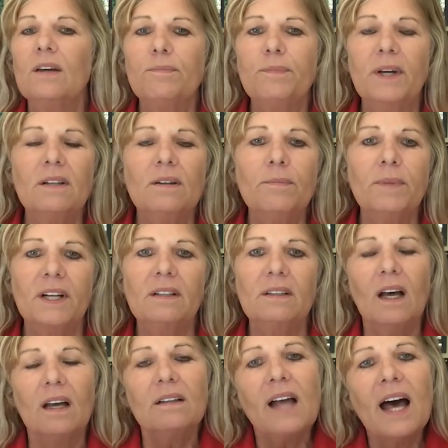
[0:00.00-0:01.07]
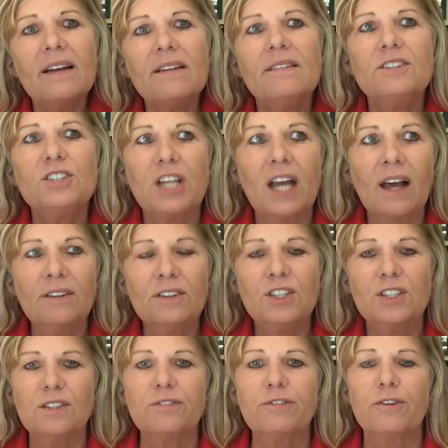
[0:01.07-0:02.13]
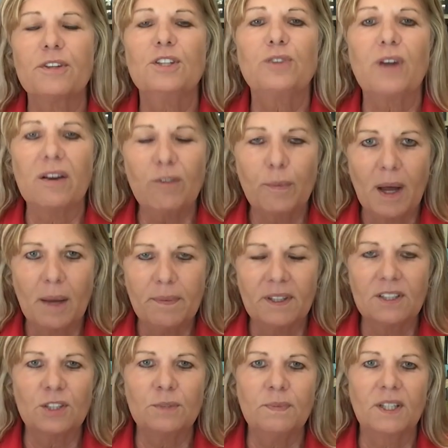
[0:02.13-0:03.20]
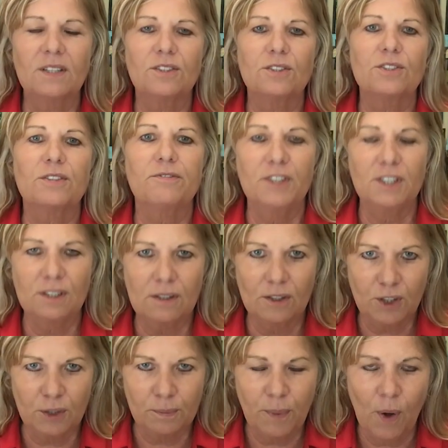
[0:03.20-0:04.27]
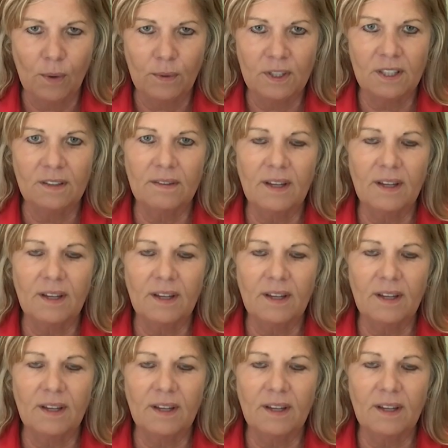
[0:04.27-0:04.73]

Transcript: But a lot of the challenges are for the driver population because there's a physical component